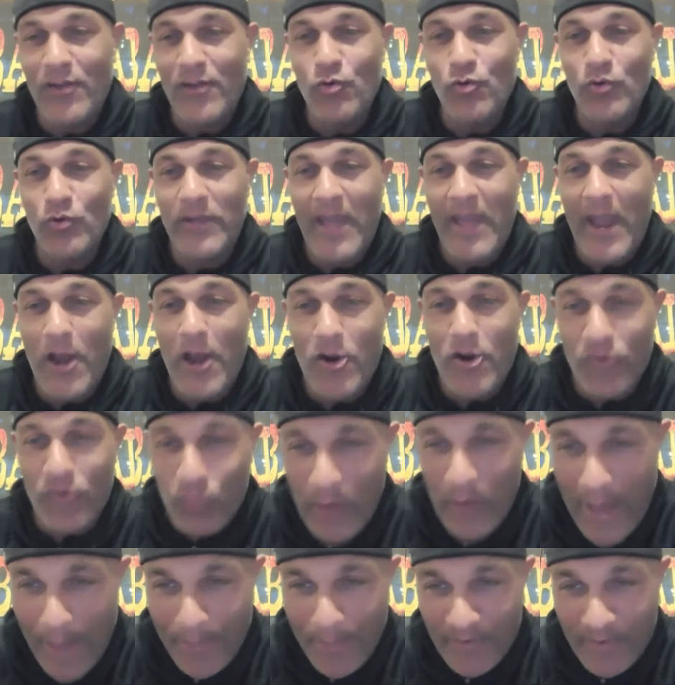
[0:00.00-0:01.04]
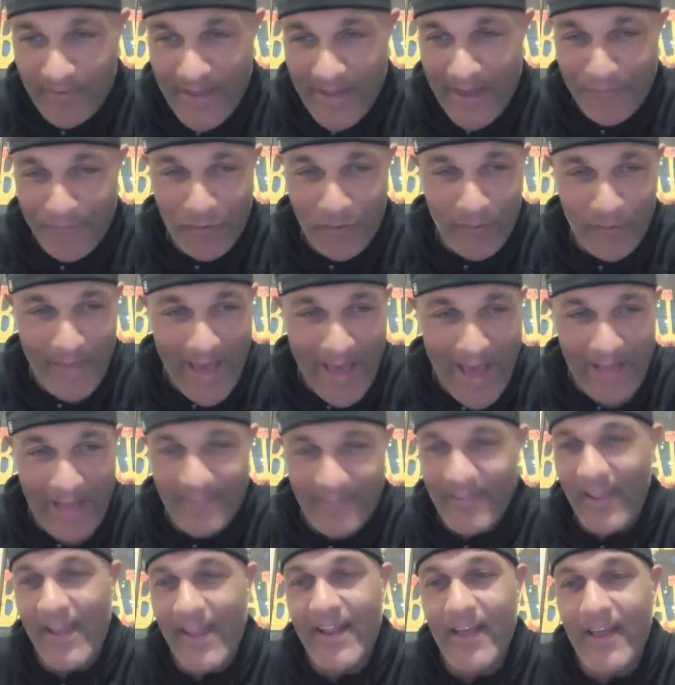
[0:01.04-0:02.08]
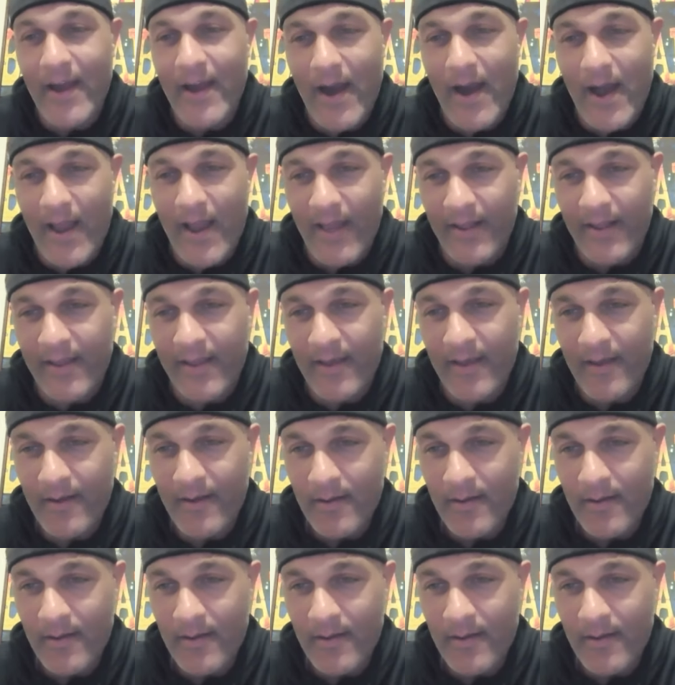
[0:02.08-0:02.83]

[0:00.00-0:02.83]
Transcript: Who cares what happens after that? It's idiotic.